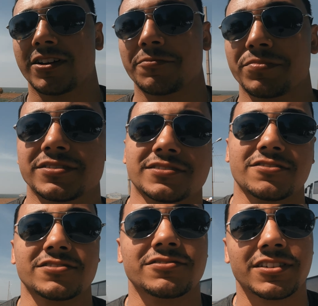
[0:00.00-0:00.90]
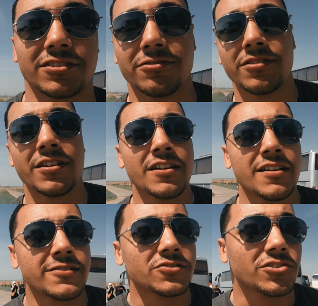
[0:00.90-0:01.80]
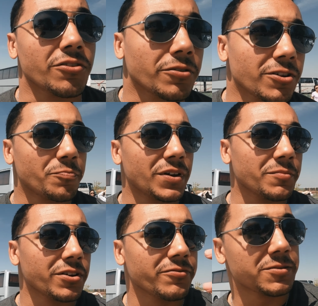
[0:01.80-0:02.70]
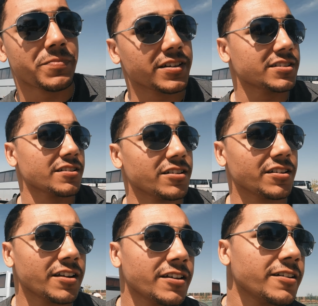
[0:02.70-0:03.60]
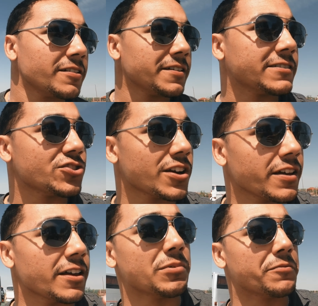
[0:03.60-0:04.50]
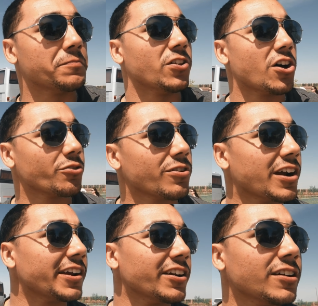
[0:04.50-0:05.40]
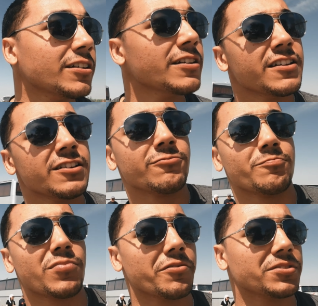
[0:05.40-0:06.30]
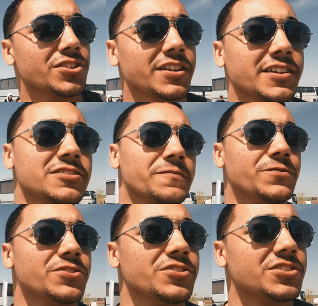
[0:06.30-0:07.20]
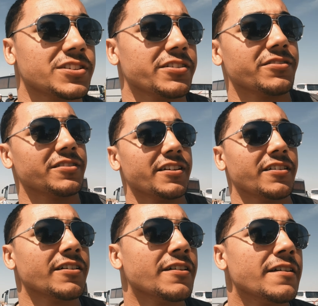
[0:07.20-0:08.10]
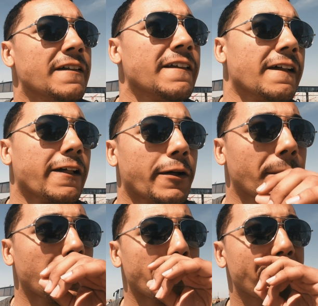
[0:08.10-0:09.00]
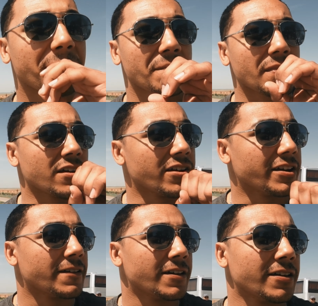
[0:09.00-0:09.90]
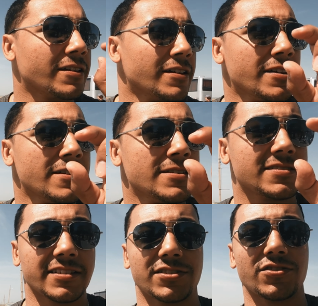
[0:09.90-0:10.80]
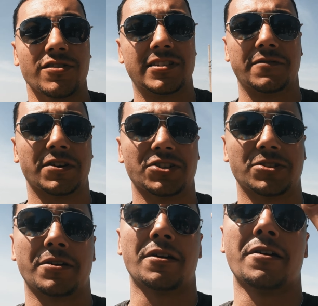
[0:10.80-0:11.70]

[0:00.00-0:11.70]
lot of places also heal. So I'm gonna pay my respects on trying to end my vlog right here. Probably try to get some footage here and there. Um, but all right, stay tuned on this adventure.